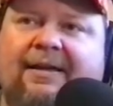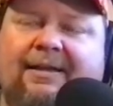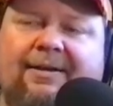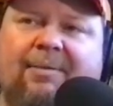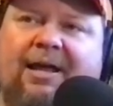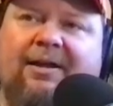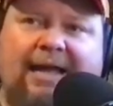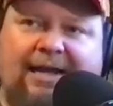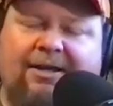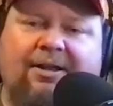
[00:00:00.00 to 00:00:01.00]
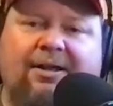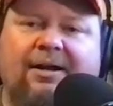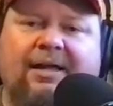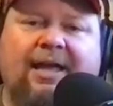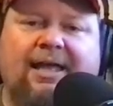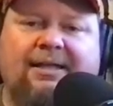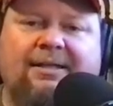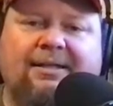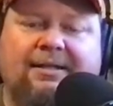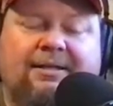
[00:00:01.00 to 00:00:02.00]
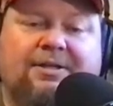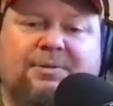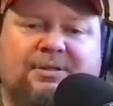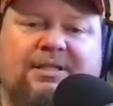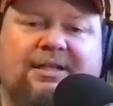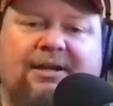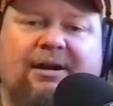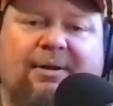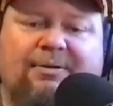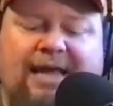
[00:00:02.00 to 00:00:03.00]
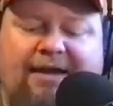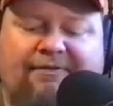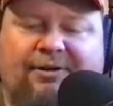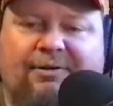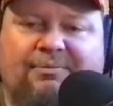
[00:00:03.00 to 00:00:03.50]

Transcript: And then about 9:00, I had, this was the deer I was after.